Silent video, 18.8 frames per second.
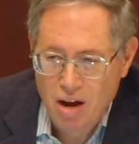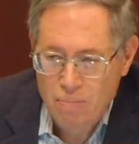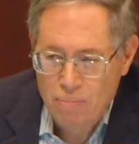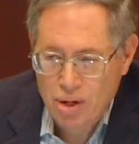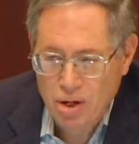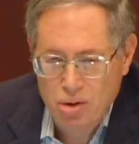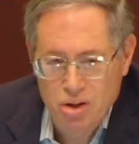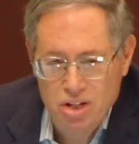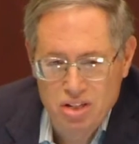
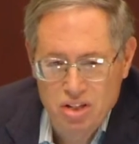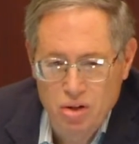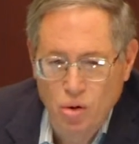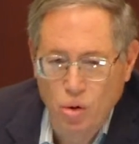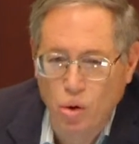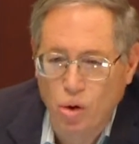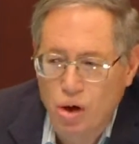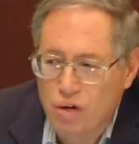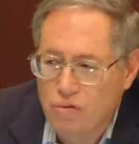because in
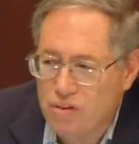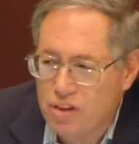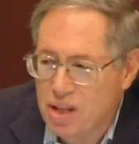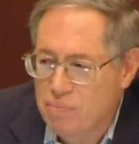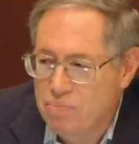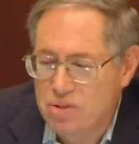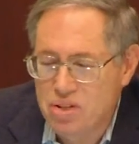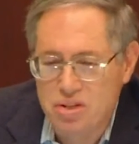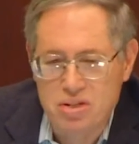order for
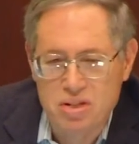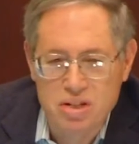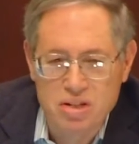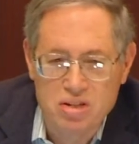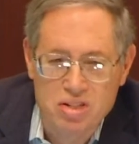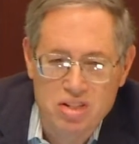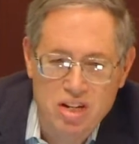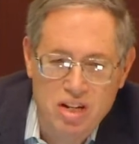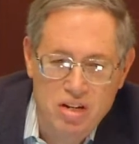them to
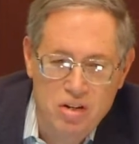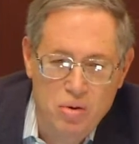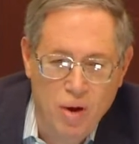succeed,